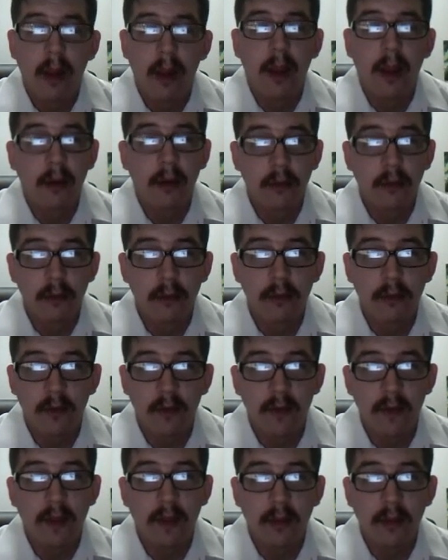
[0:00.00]
I do
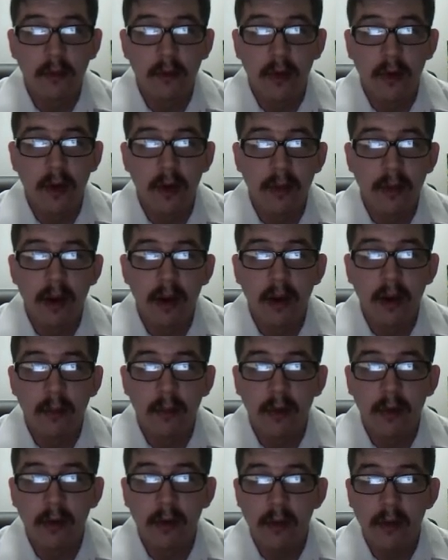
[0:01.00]
see that there's already been a
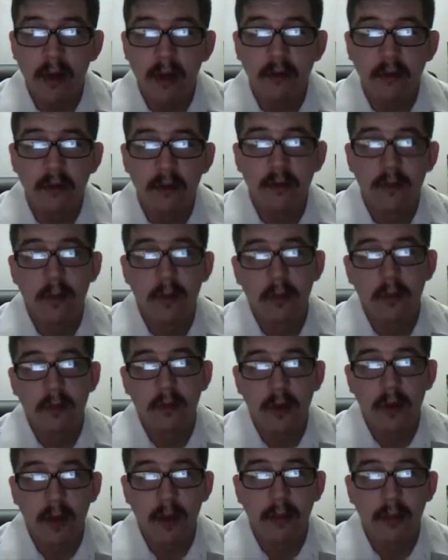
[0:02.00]
number of questions
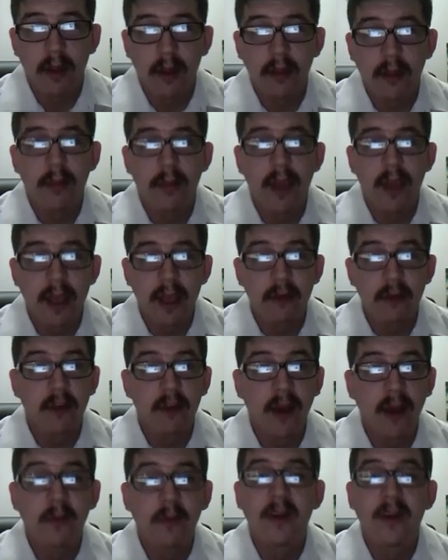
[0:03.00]
posted up on the page,
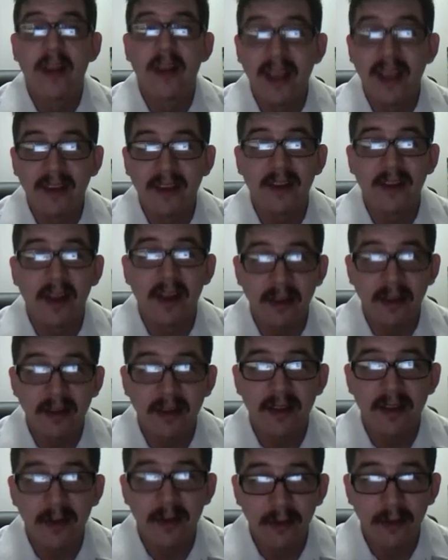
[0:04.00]
and I would like you to
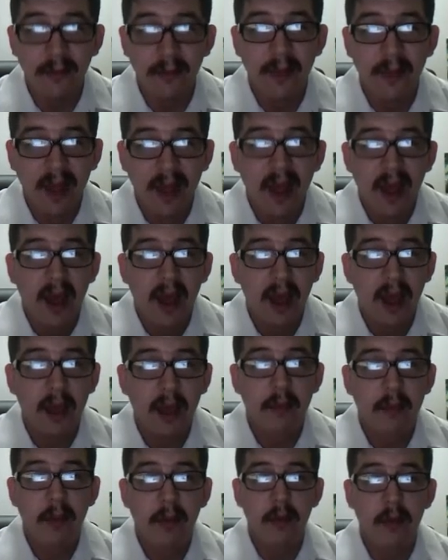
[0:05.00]
continue
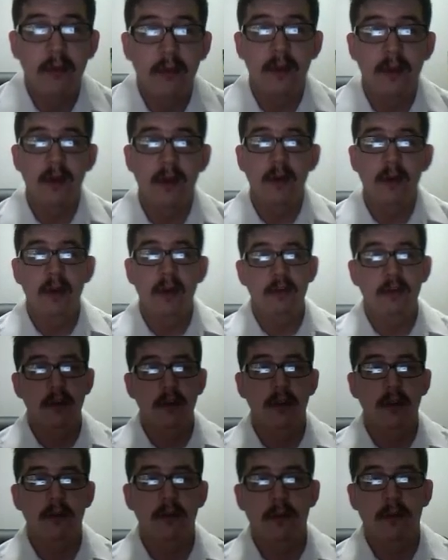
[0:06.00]
posting
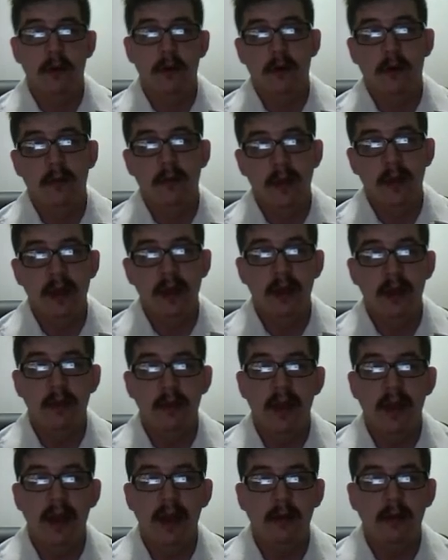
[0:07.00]
questions for me to get
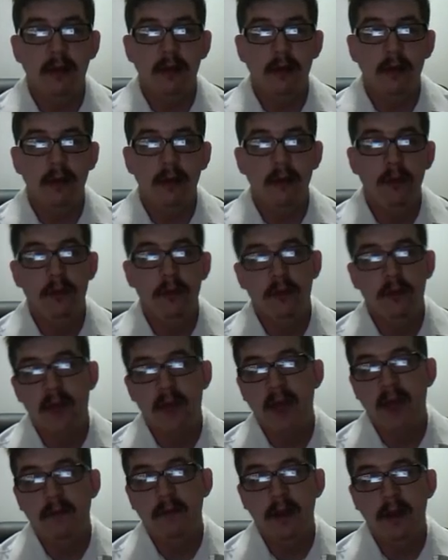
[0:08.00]
back to,
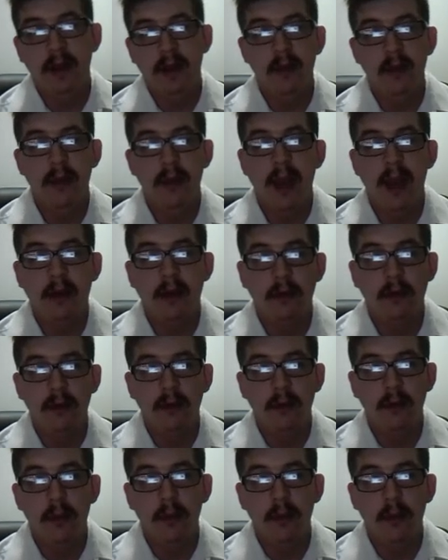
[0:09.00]
Safi to get back to.